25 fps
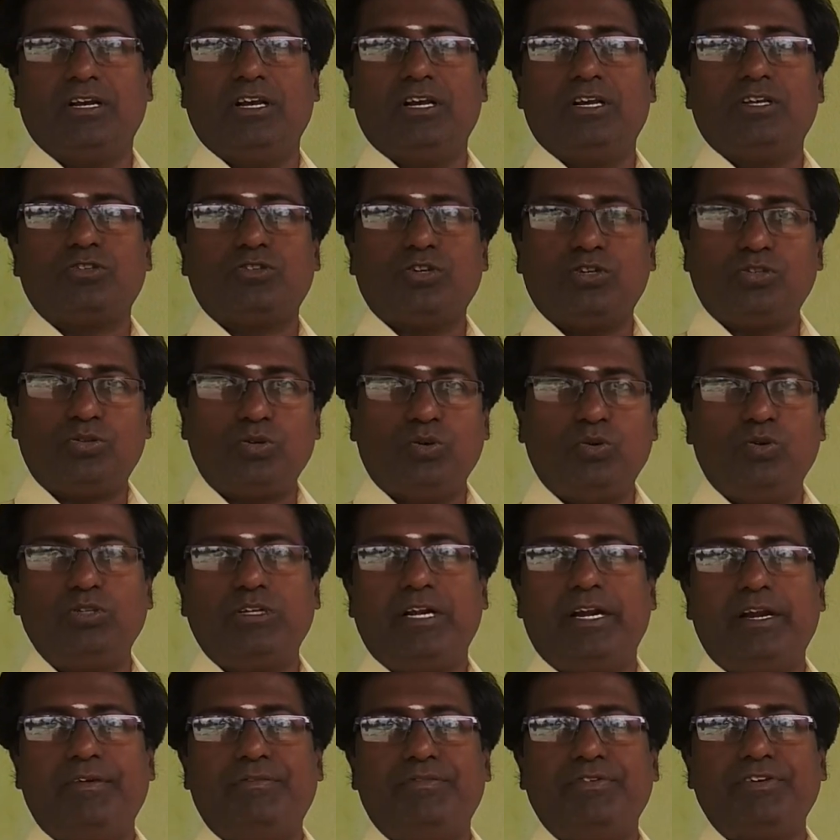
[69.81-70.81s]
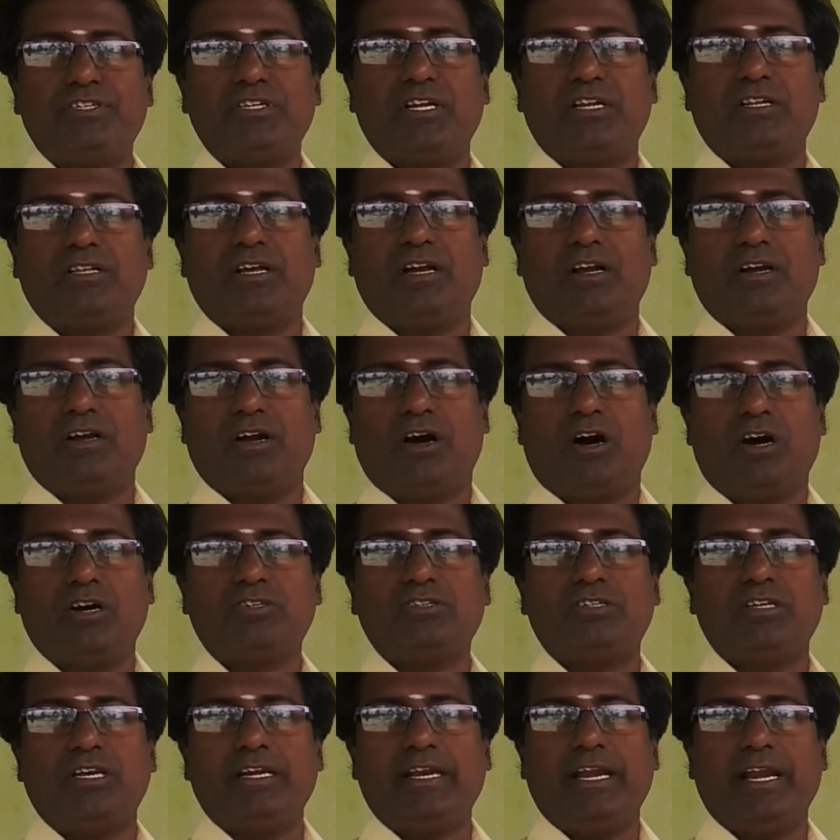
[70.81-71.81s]
So through the diffusion, the
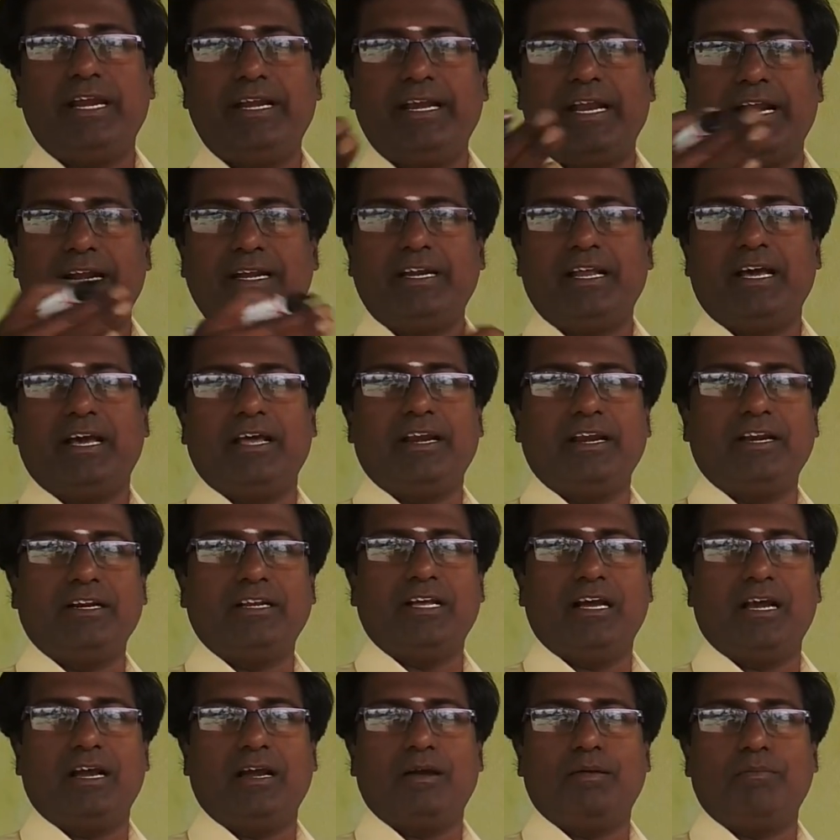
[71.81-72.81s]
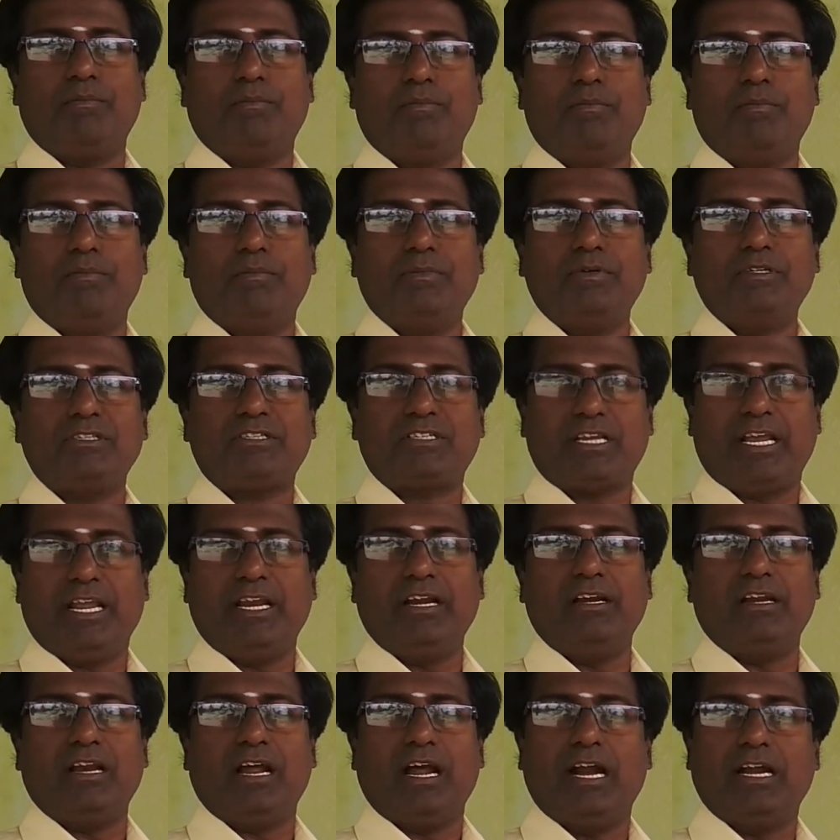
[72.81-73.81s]
oxygen get enter in the
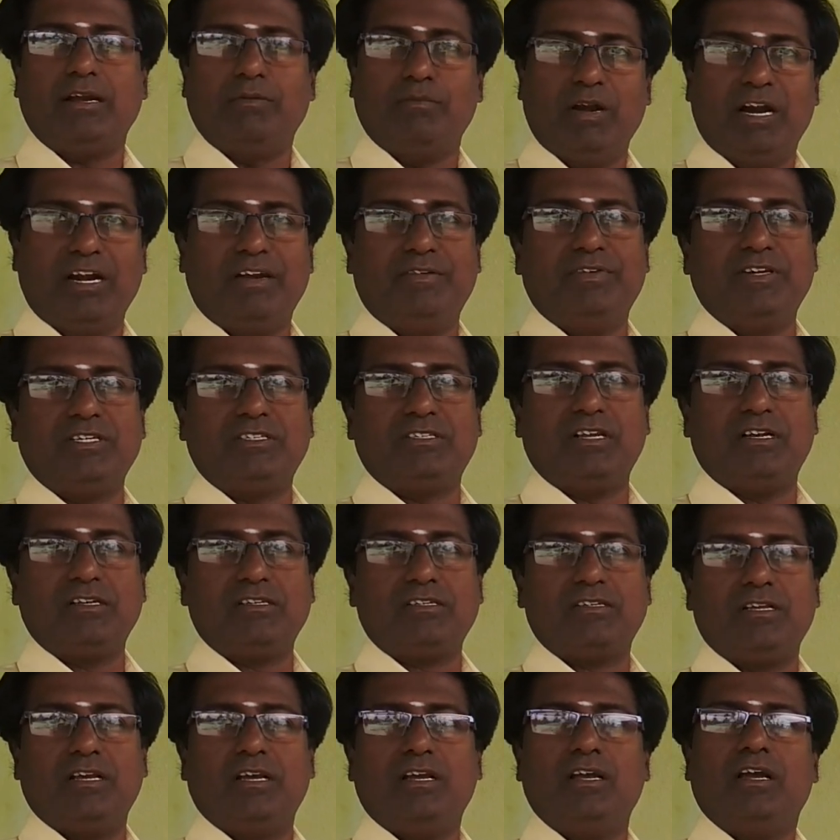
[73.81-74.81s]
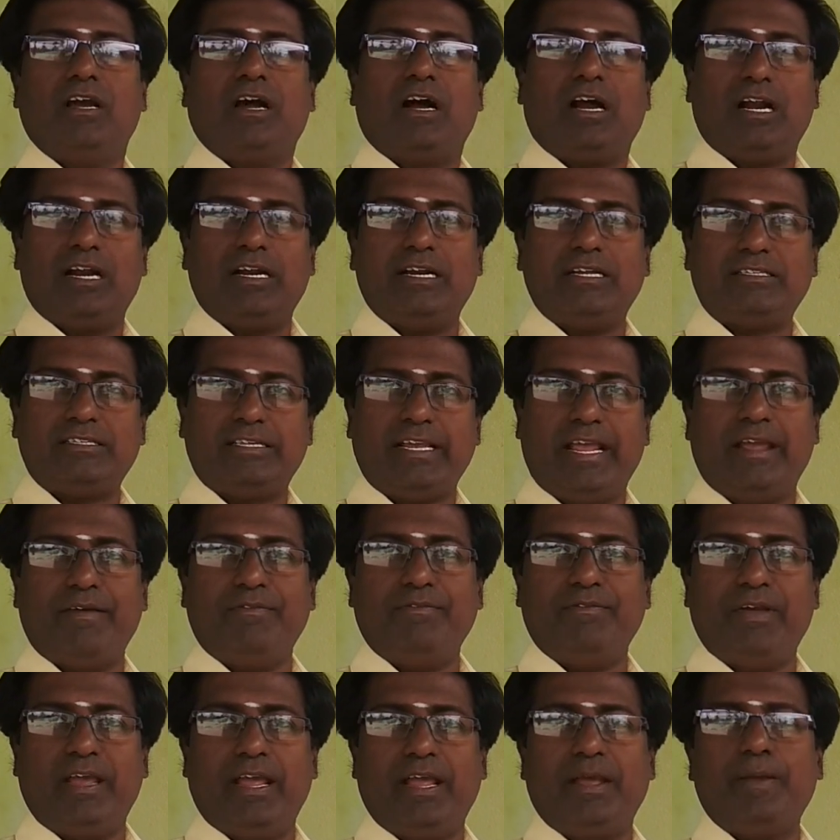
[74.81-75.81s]
skin and blood vessels, and the same
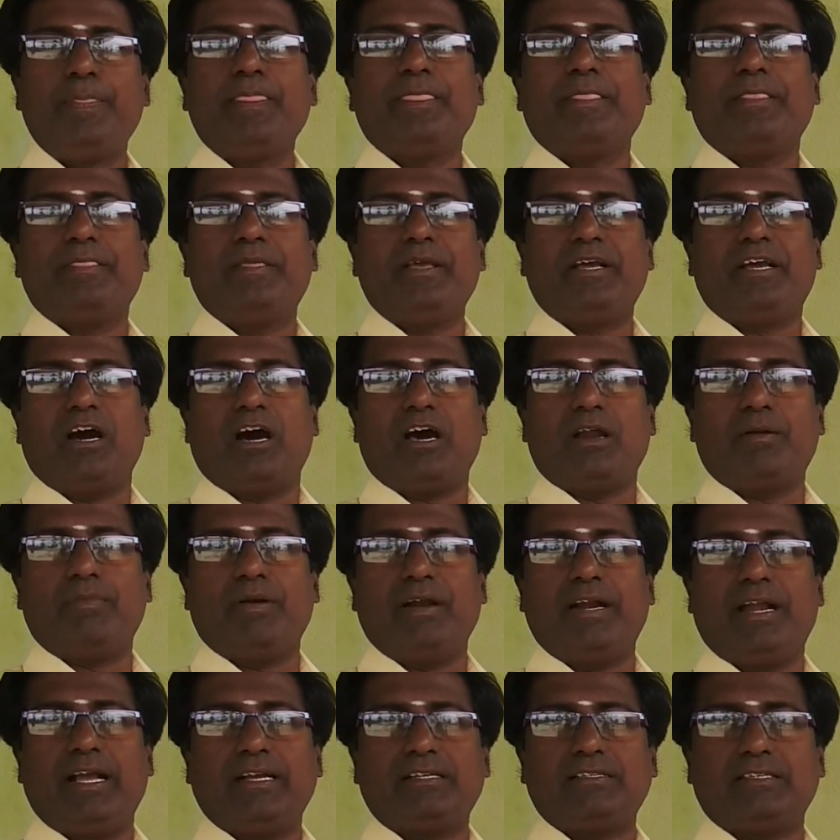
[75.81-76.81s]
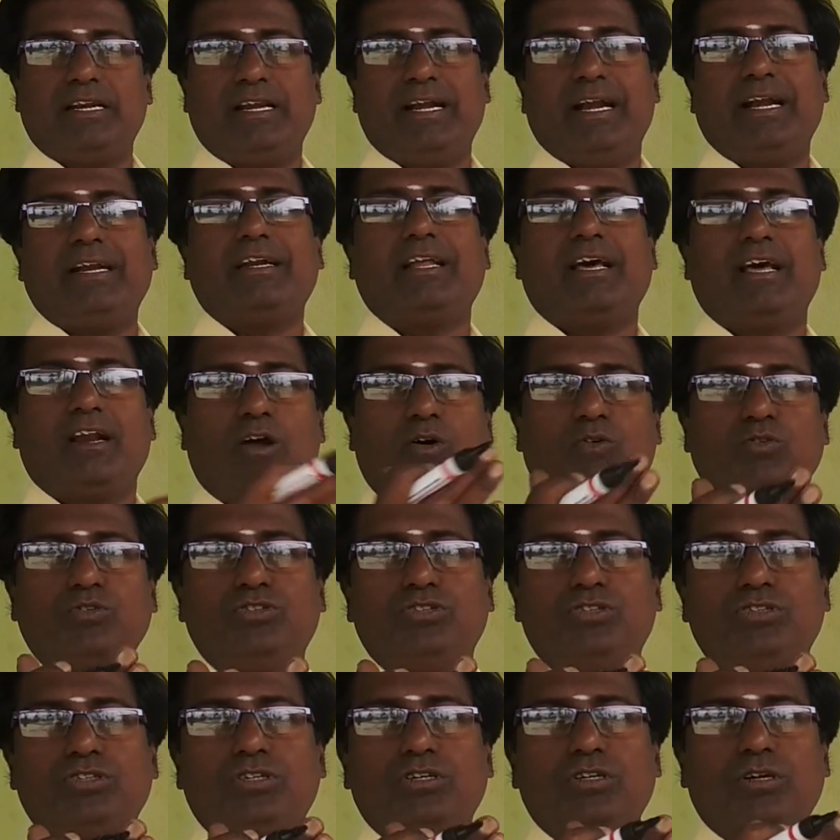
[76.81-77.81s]
way the carbon dioxide enter out
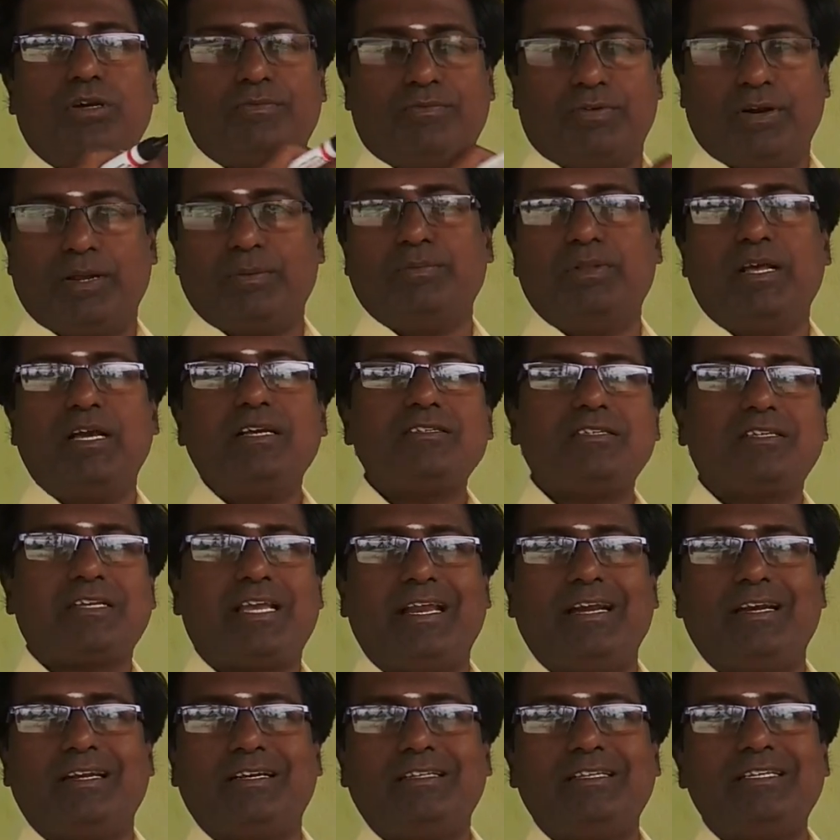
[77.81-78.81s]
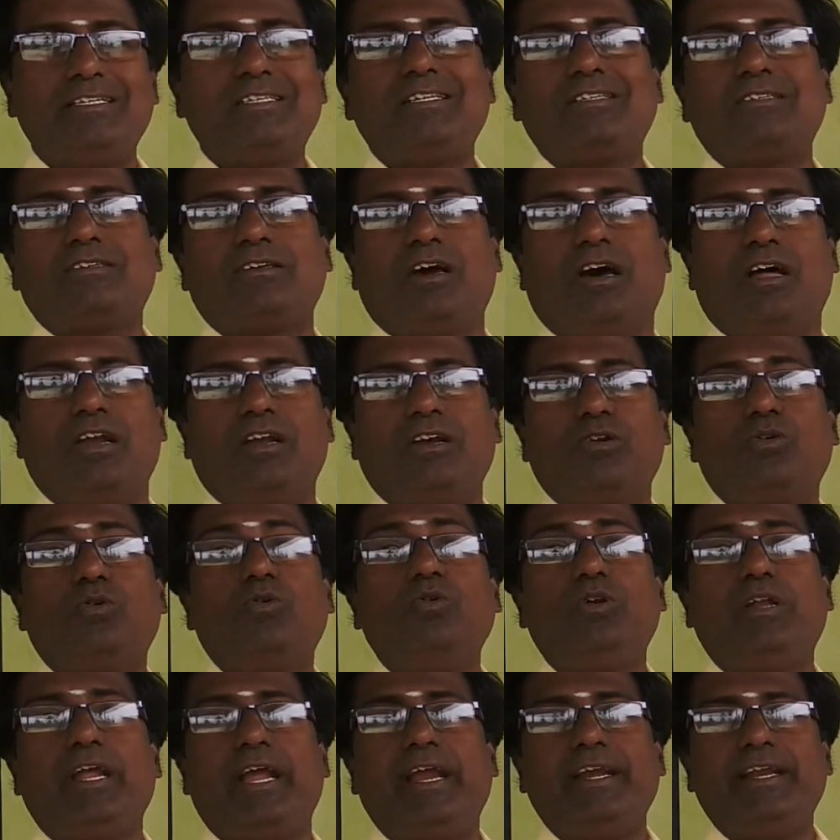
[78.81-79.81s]
from the skin. This is called
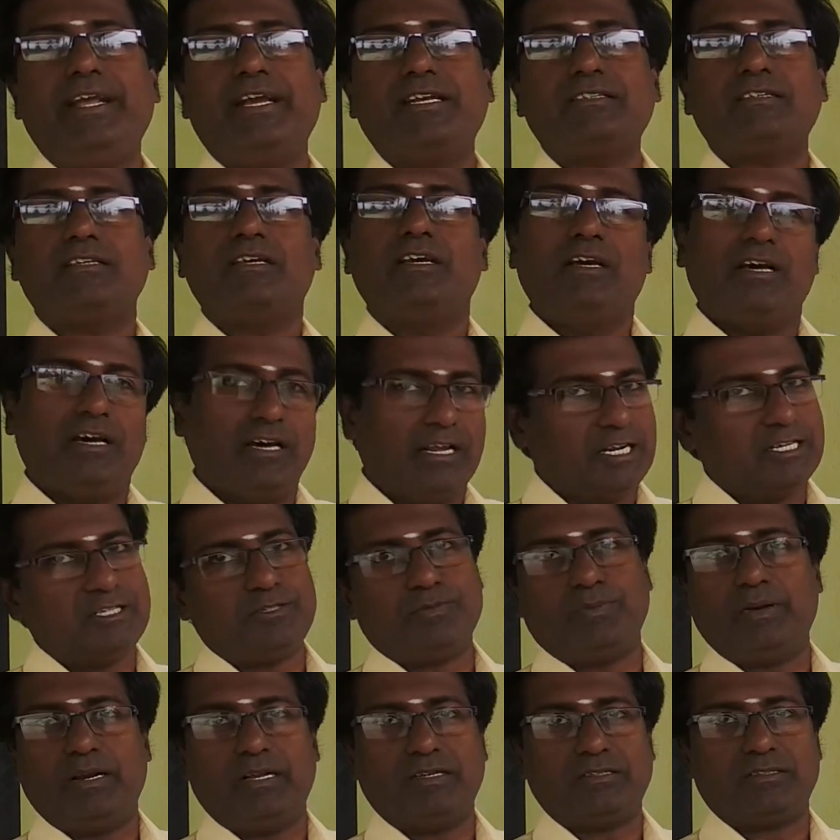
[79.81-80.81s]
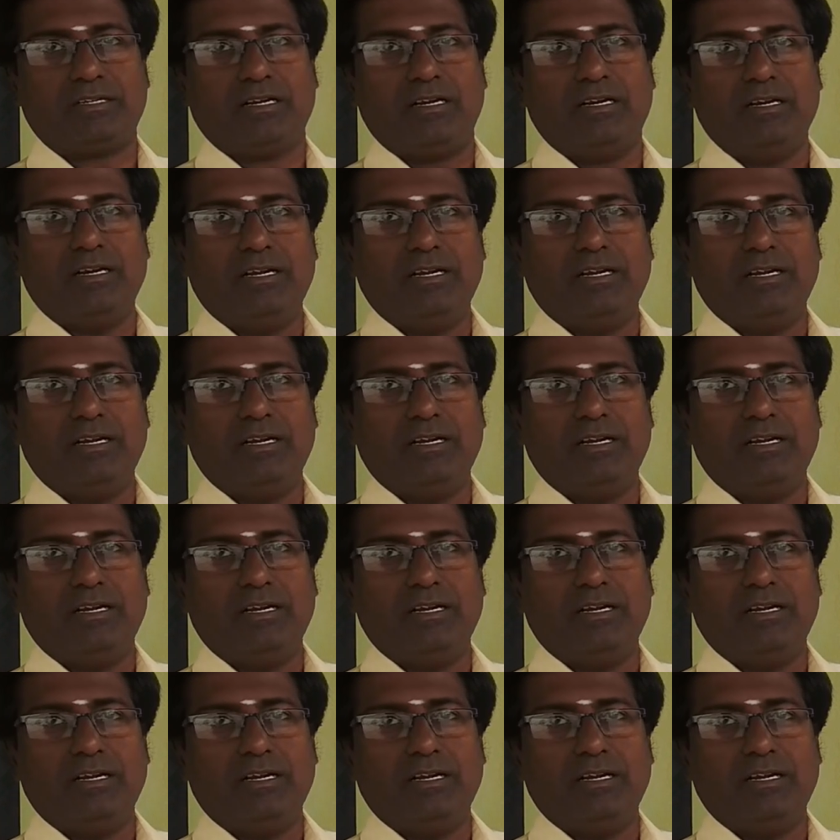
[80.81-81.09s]
cutaneous respiration.